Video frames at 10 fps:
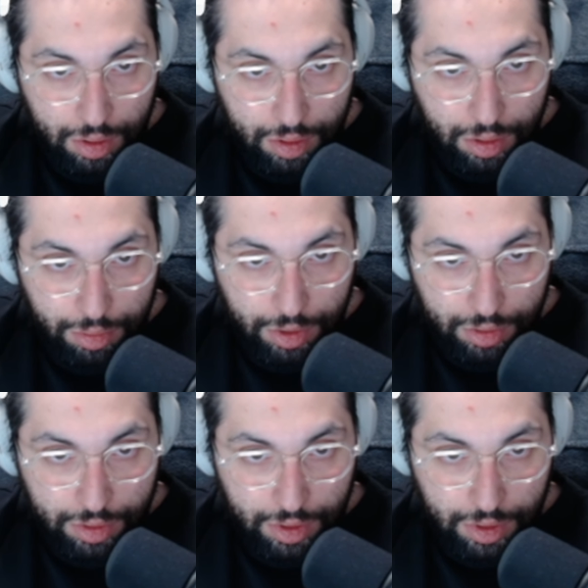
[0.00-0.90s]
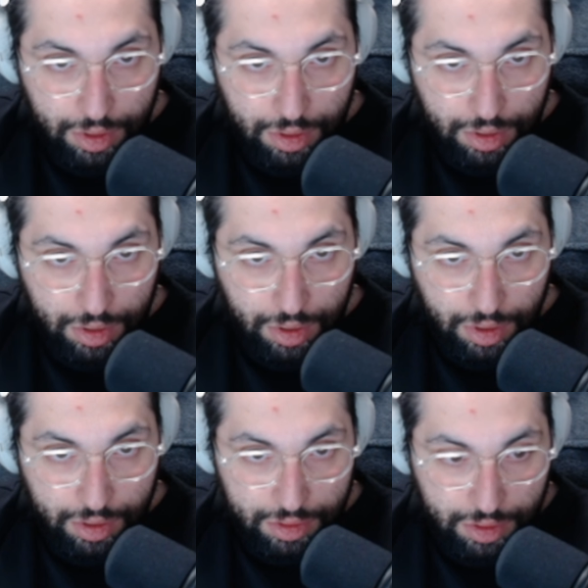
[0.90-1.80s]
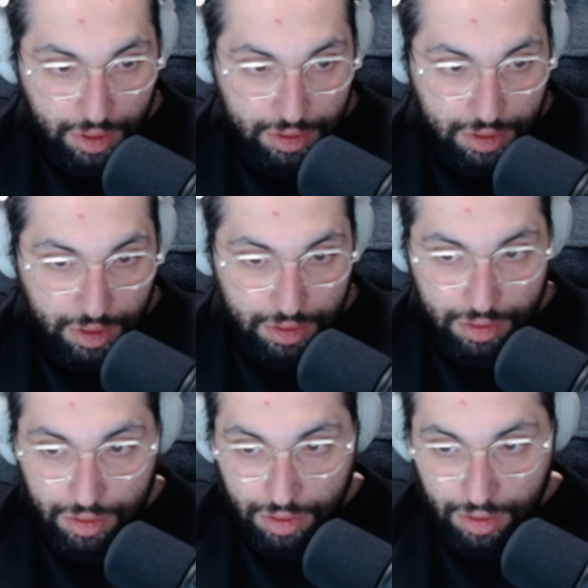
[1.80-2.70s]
WLD, as that stands